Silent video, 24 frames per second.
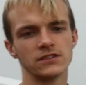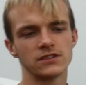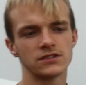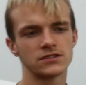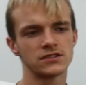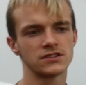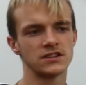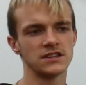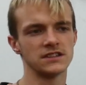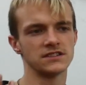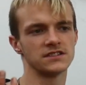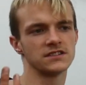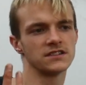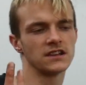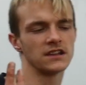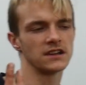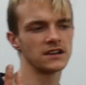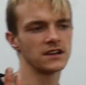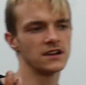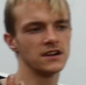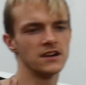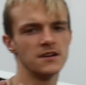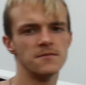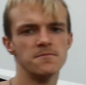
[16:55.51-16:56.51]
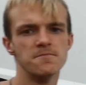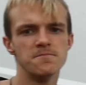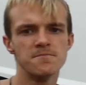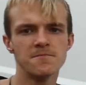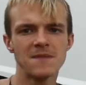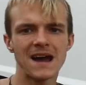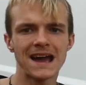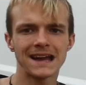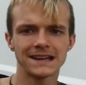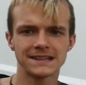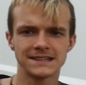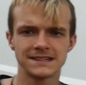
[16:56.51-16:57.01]
because it's like a
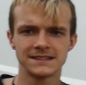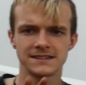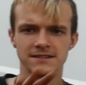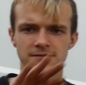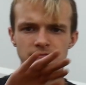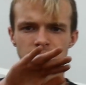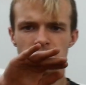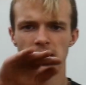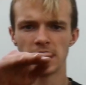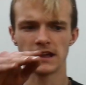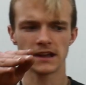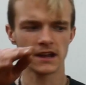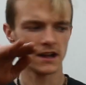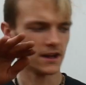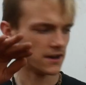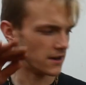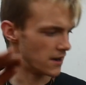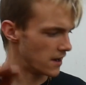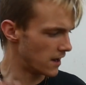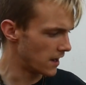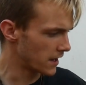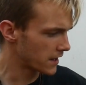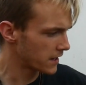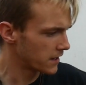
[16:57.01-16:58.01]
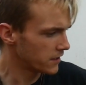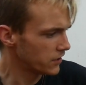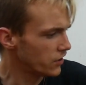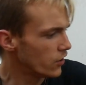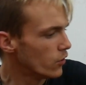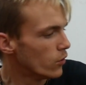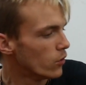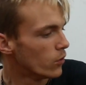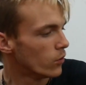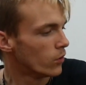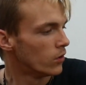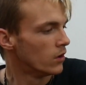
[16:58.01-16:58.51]
matte, like kind of like
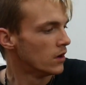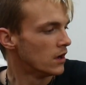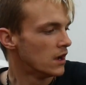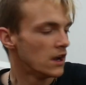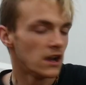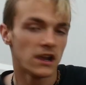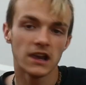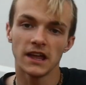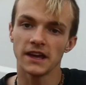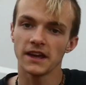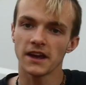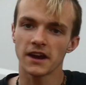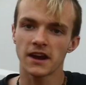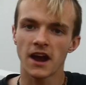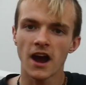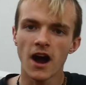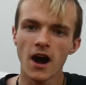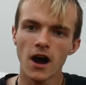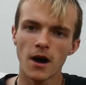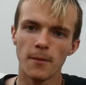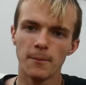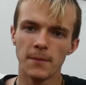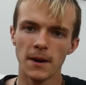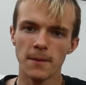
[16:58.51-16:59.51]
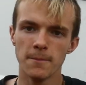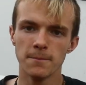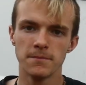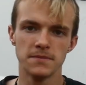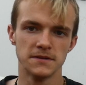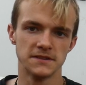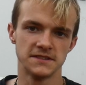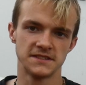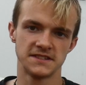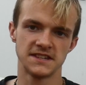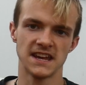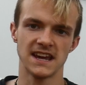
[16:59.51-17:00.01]
like a car
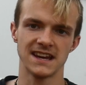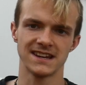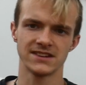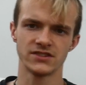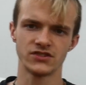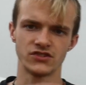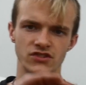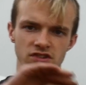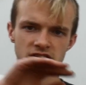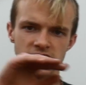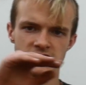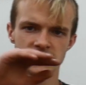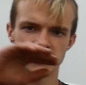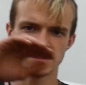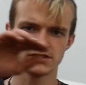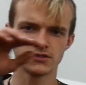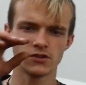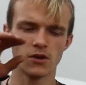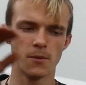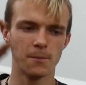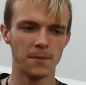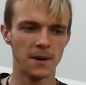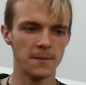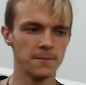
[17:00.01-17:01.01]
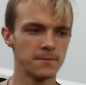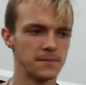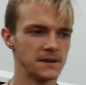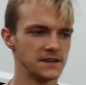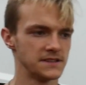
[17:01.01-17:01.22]
bumper's texture. It's that sort of bumpy